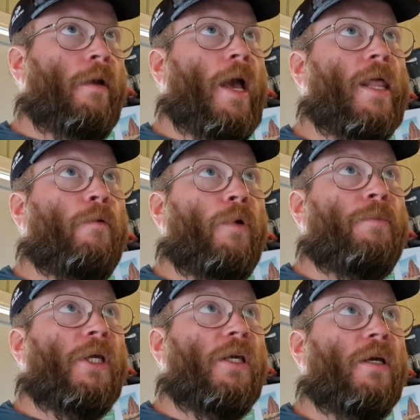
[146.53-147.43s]
And it would
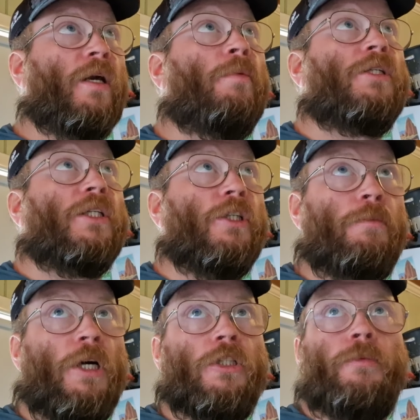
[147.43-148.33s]
be potentially
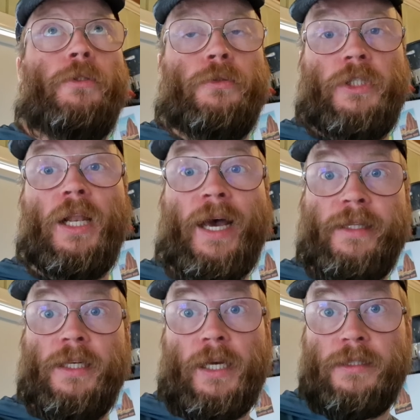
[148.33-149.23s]
possible to still hike
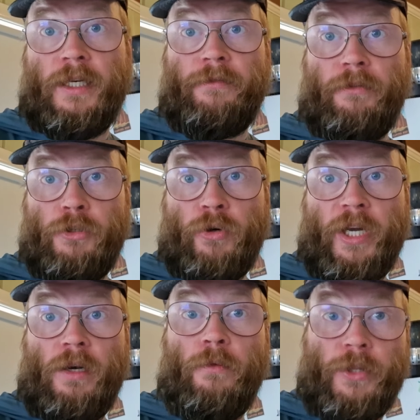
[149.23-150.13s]
the last half of the
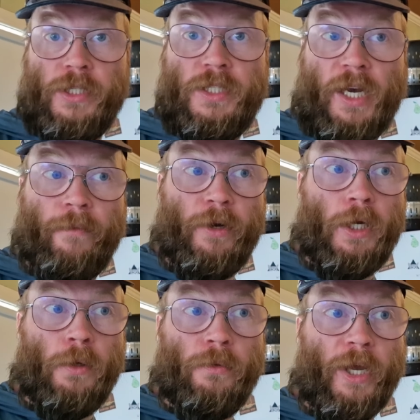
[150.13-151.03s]
trail with this time
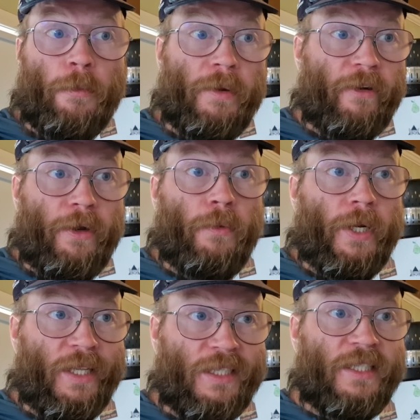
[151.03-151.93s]
window. That would be very
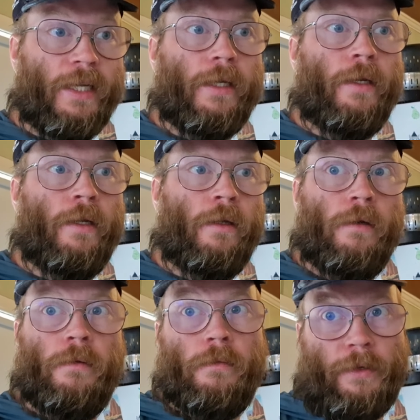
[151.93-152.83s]
realistic
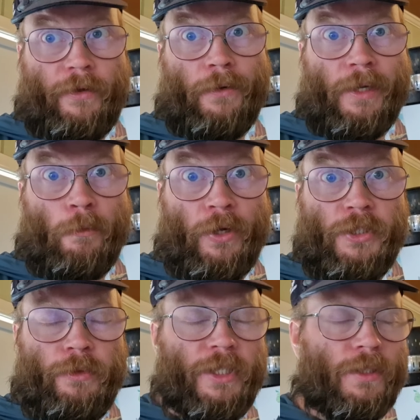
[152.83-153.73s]
if I don't get more
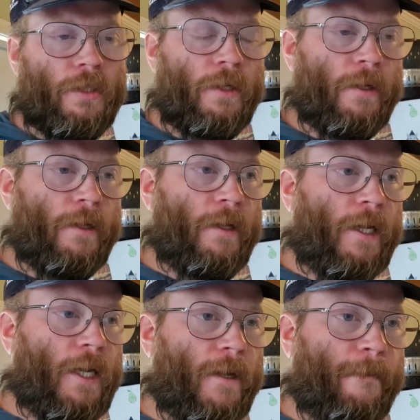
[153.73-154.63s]
injuries.
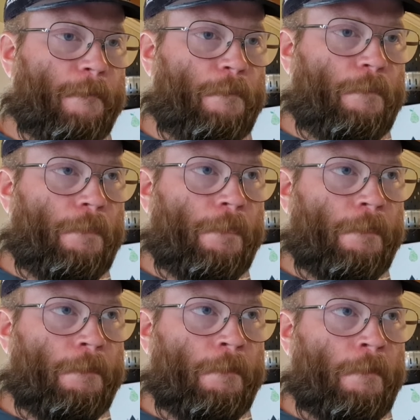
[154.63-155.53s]

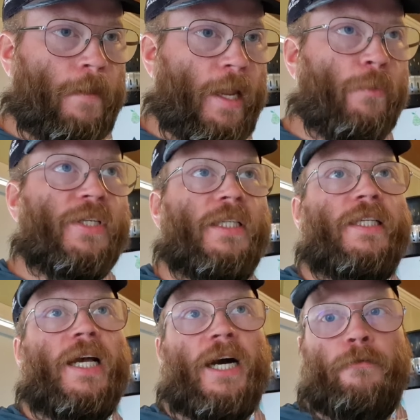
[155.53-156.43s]
And the reason I
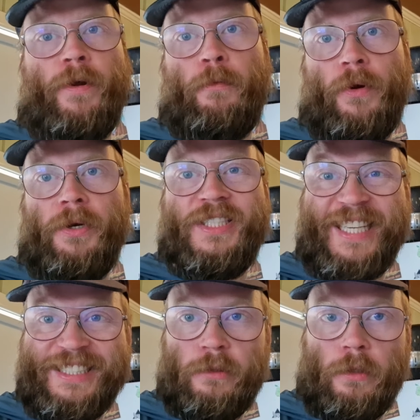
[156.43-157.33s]
say halfway point of
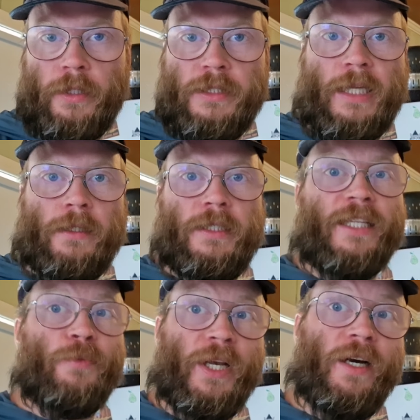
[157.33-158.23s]
Chester is that
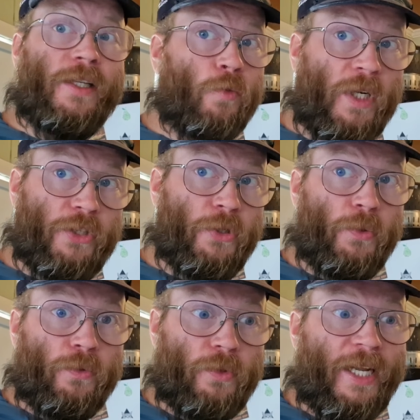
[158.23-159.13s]
that's where I got in 22.
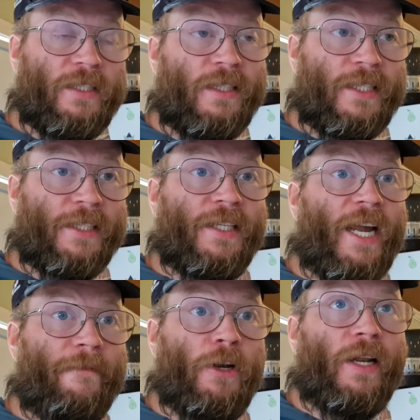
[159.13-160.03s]
So that's the section I
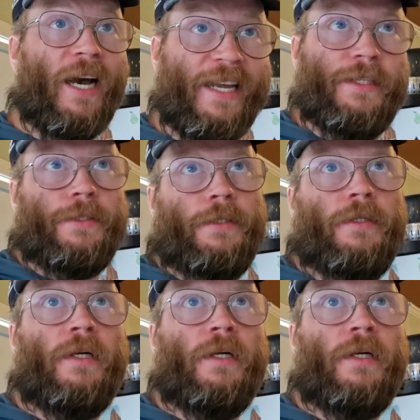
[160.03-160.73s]
have not hiked.